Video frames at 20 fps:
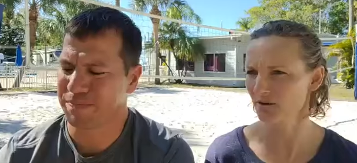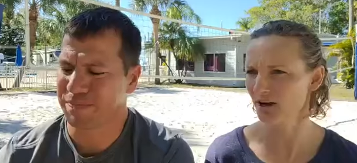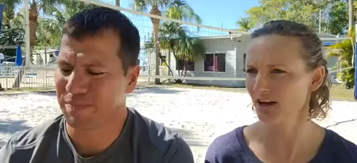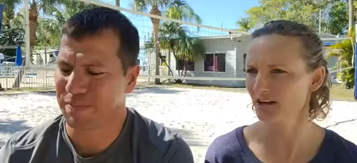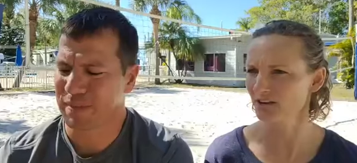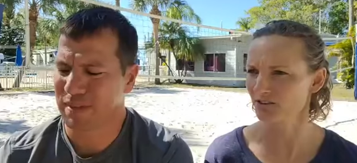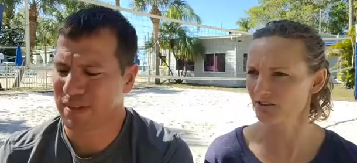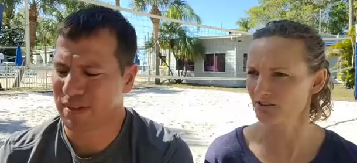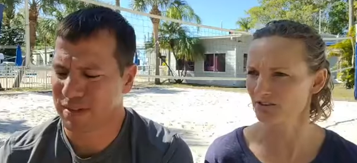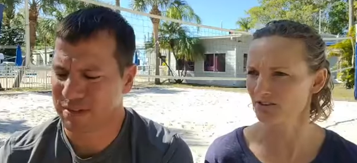
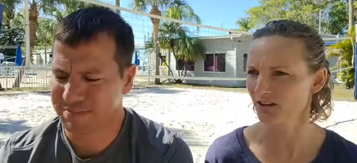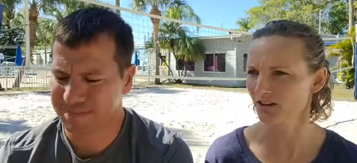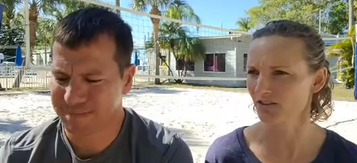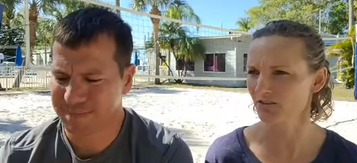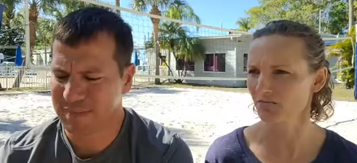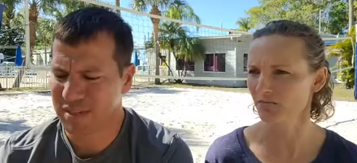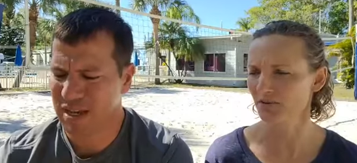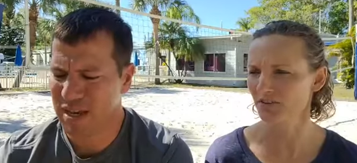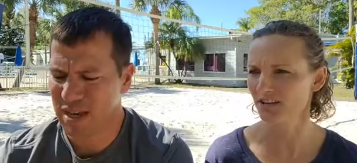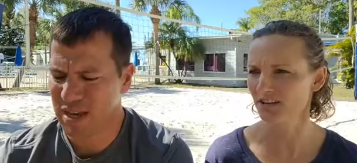Speaker 1: upon
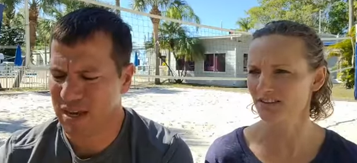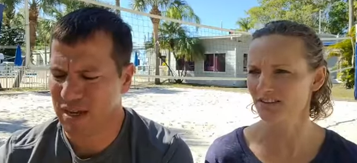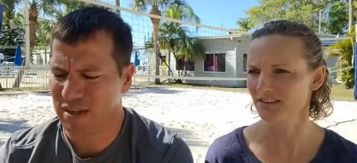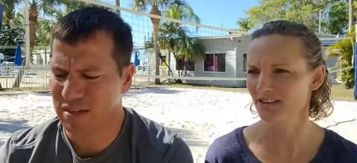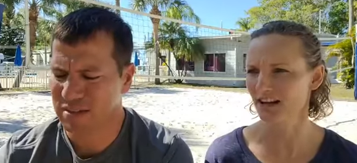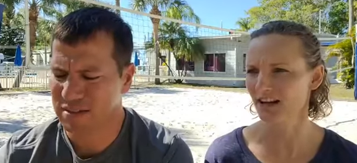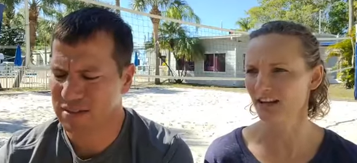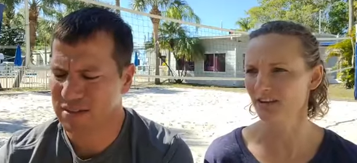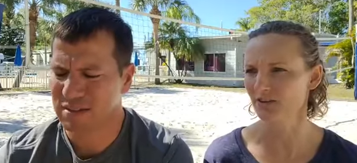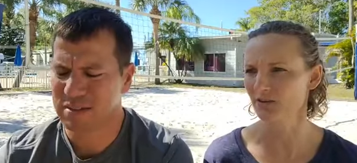yourself, but yeah. that's
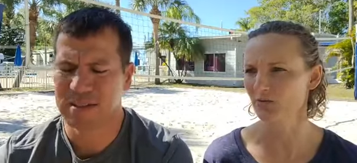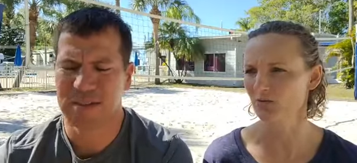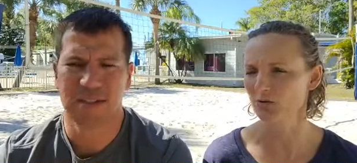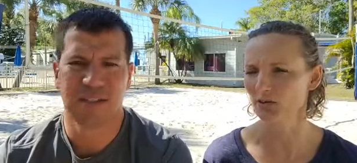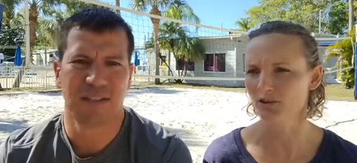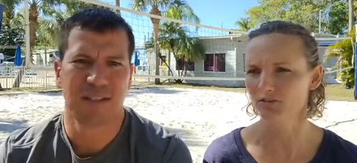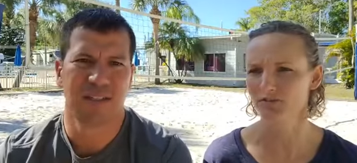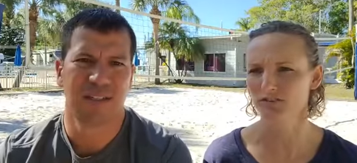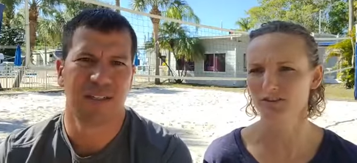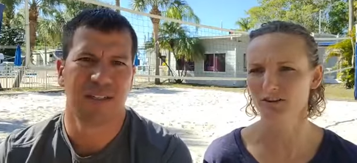not the
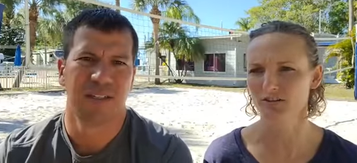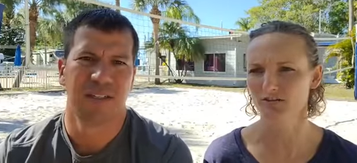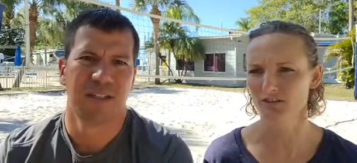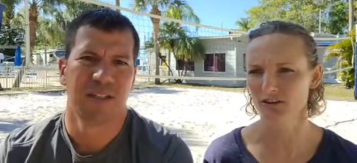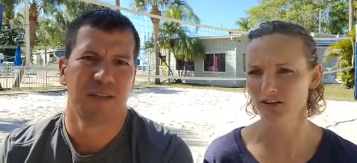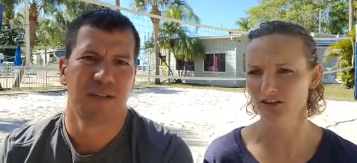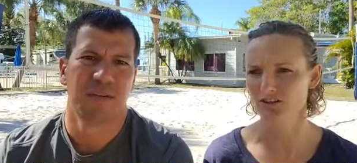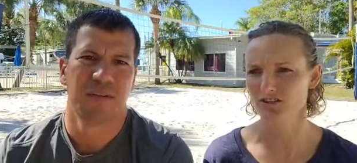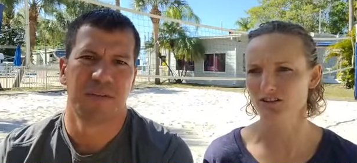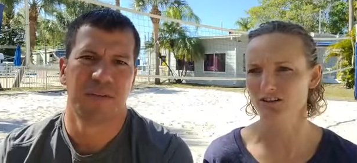root of
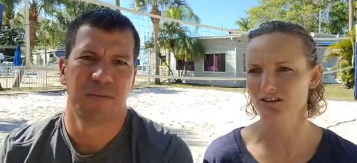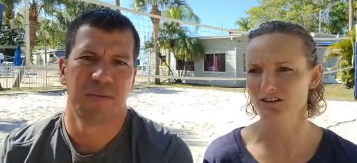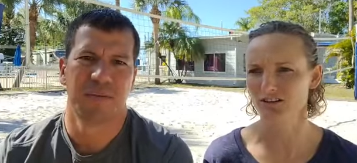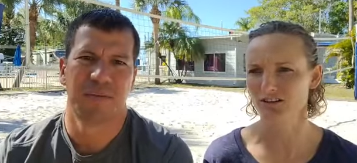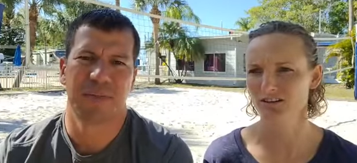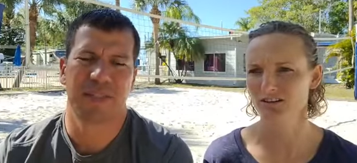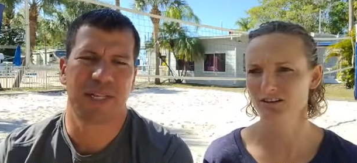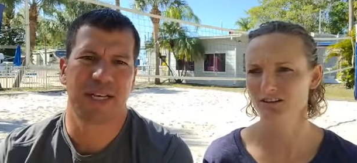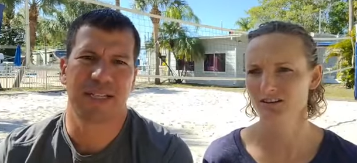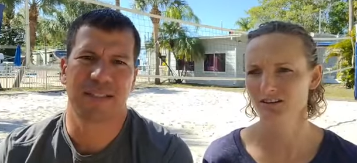salvation.
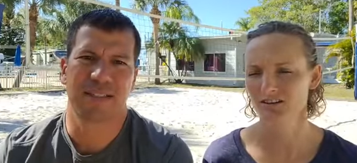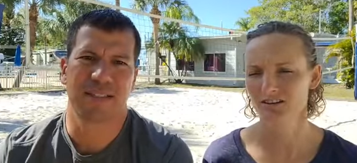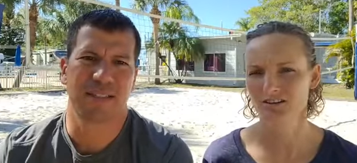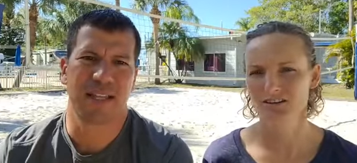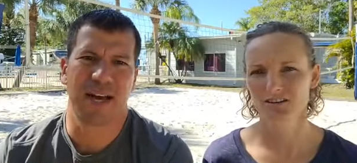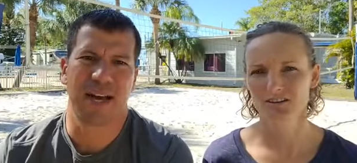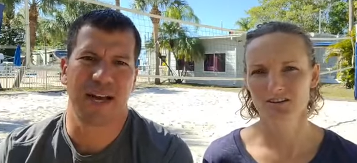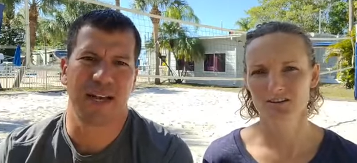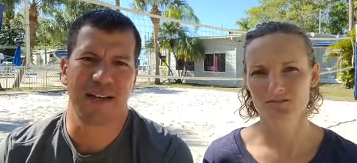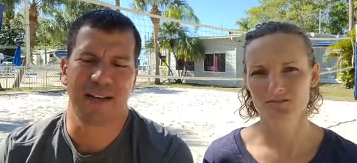
Speaker 2: But that's
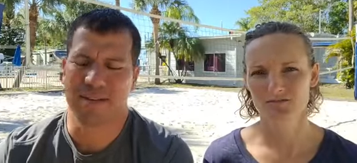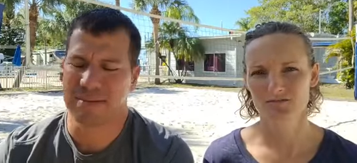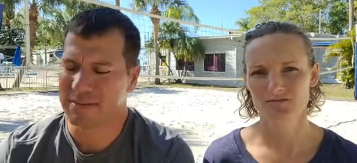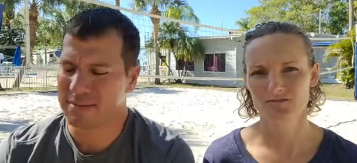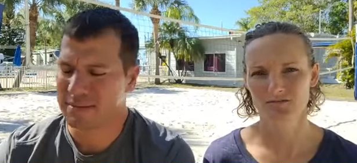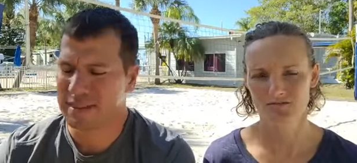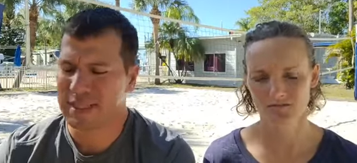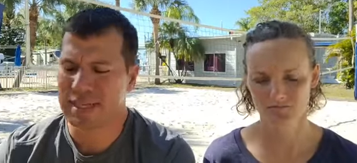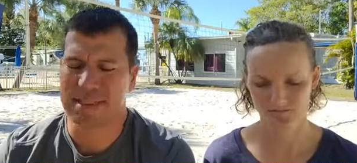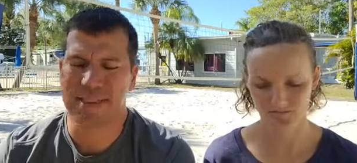not
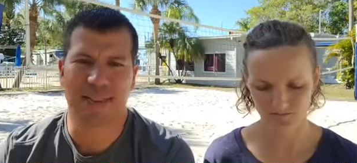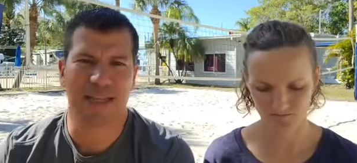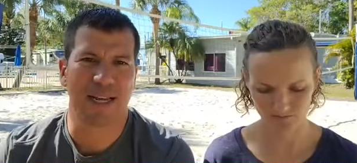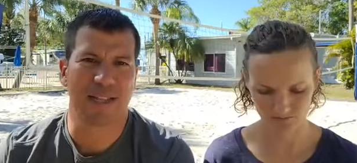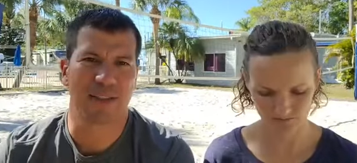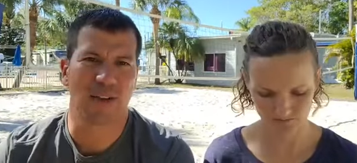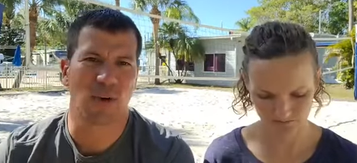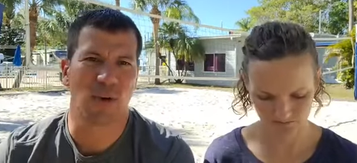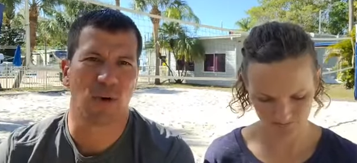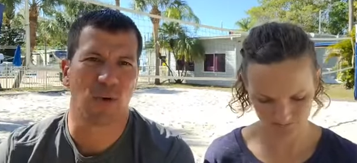that's
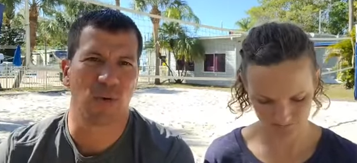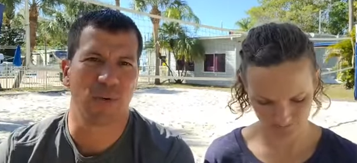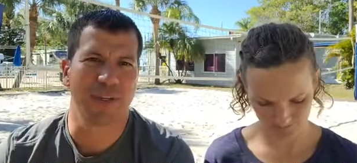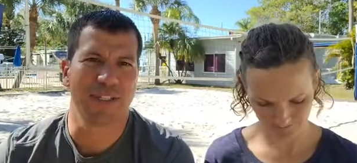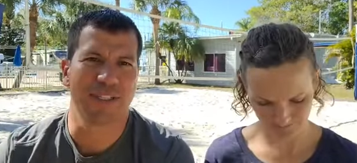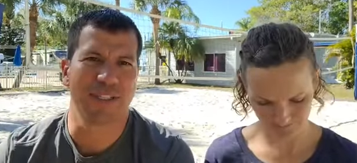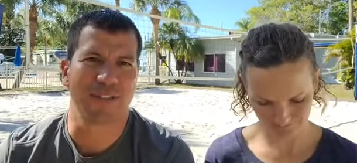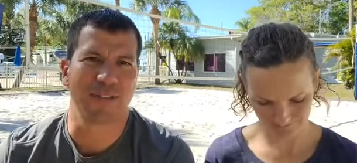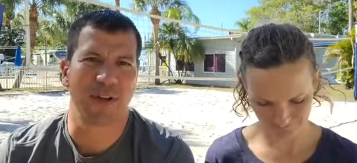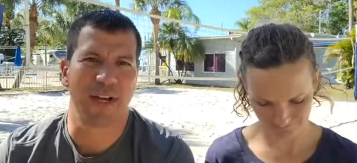not the whole
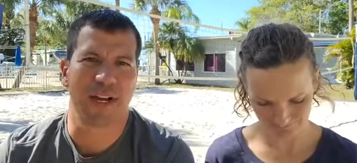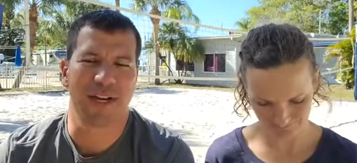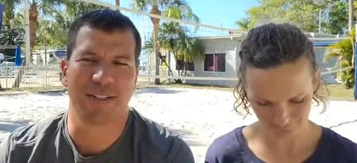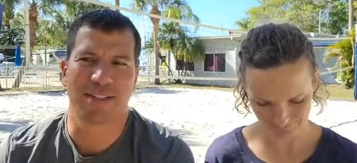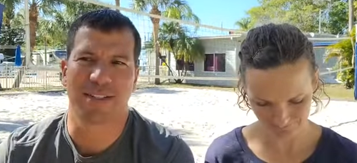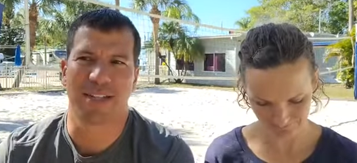reason, right?